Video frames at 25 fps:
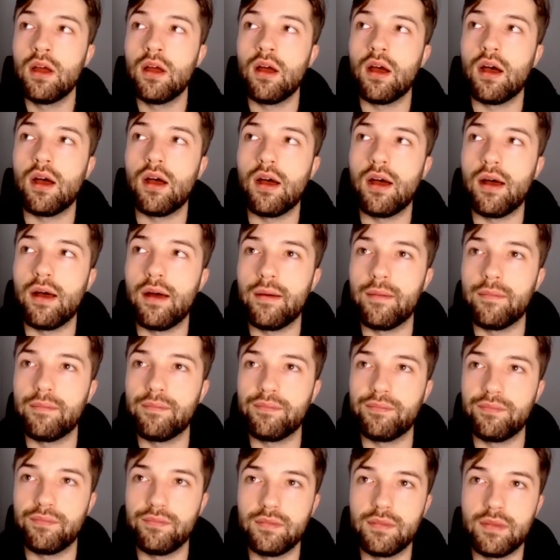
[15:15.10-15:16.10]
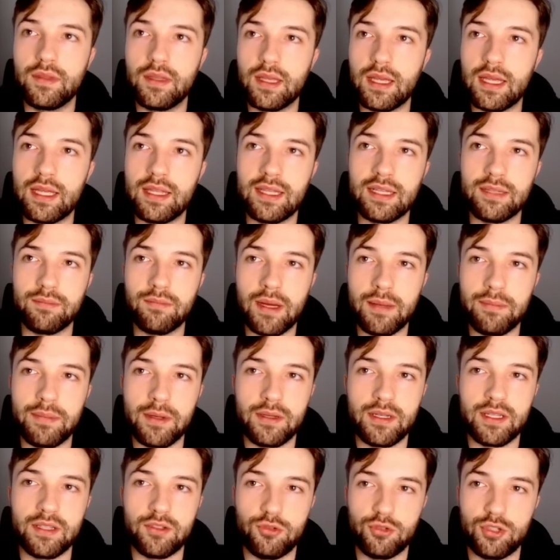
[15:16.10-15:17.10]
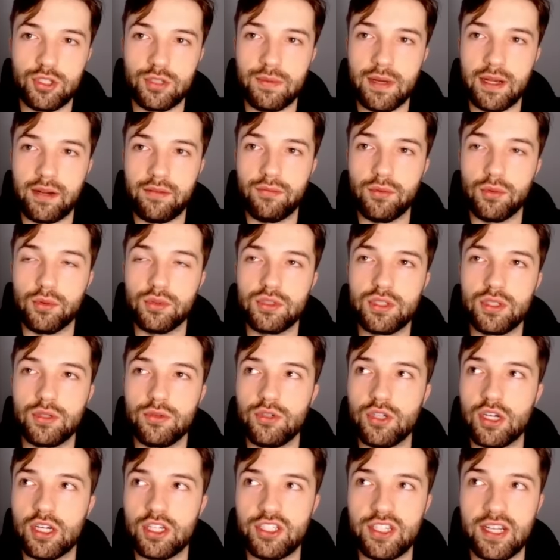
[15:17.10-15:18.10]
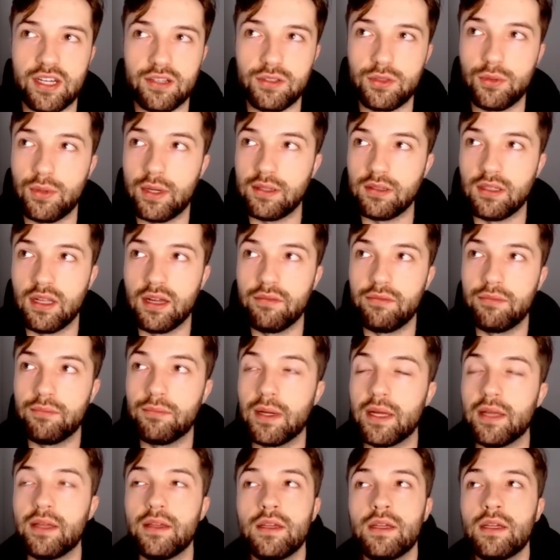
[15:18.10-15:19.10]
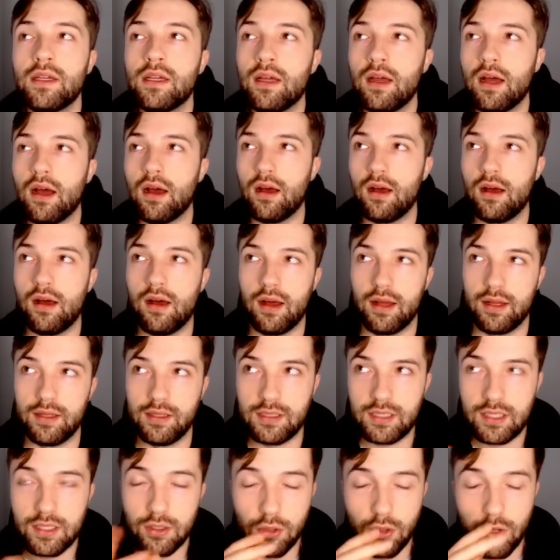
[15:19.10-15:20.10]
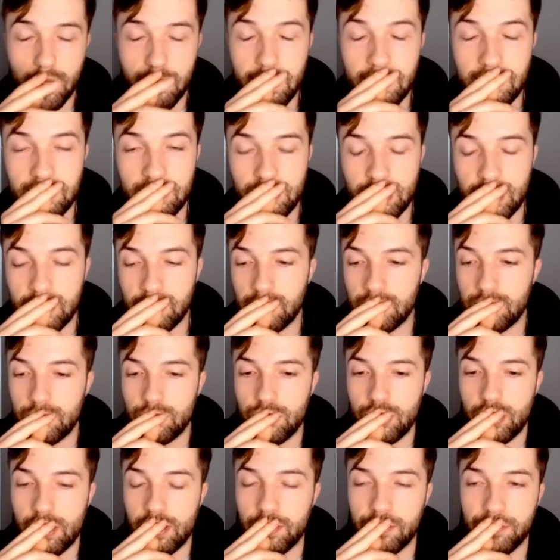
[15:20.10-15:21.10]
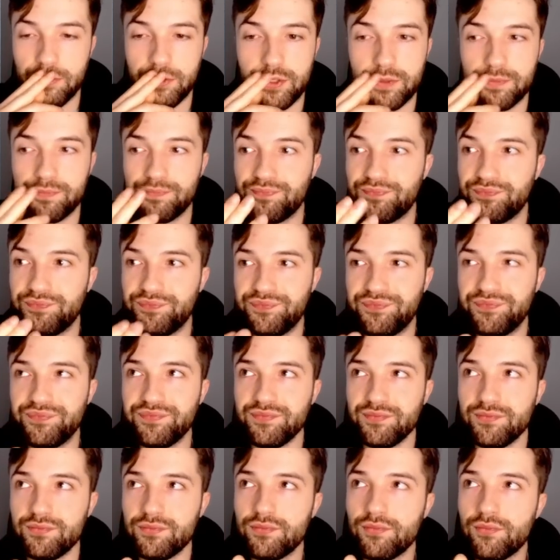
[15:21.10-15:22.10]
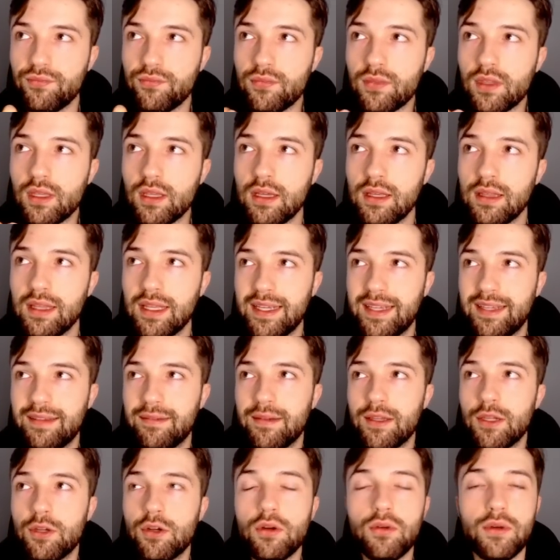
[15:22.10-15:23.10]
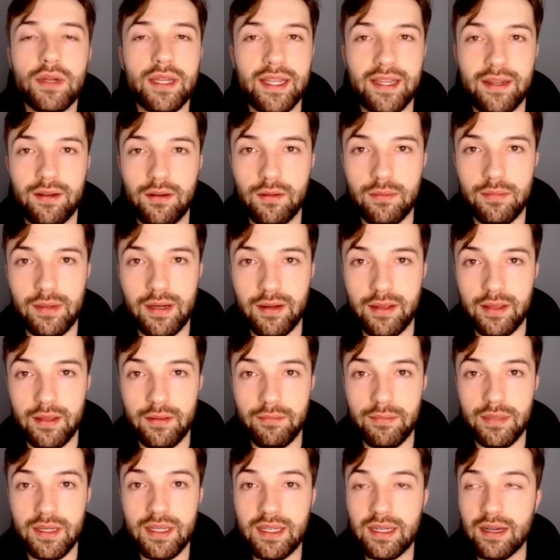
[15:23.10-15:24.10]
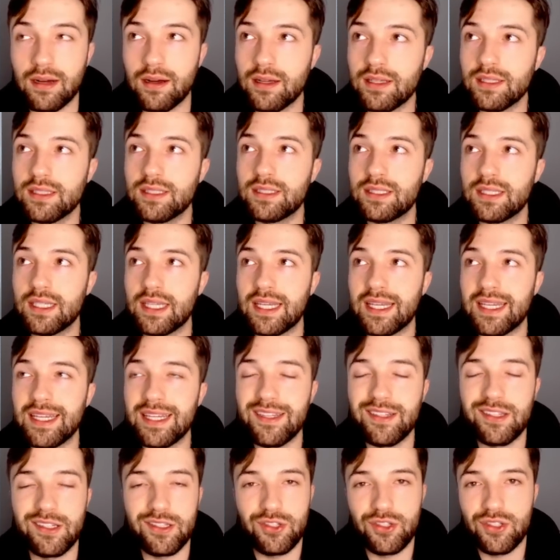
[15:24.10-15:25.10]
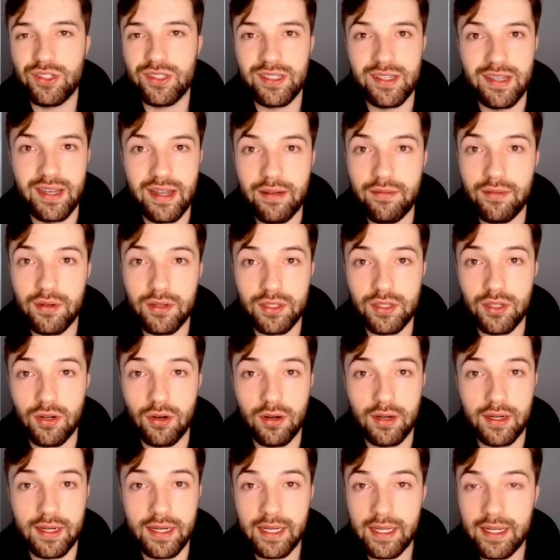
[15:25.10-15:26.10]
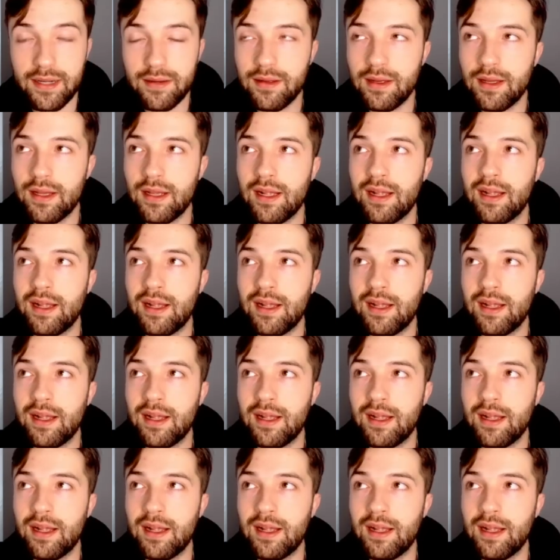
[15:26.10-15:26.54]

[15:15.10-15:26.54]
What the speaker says: And that might be disrespectful to Josh Downs, who I love. But still going about Jalen Jones. Like, you don't hear about him because he's just never targeted.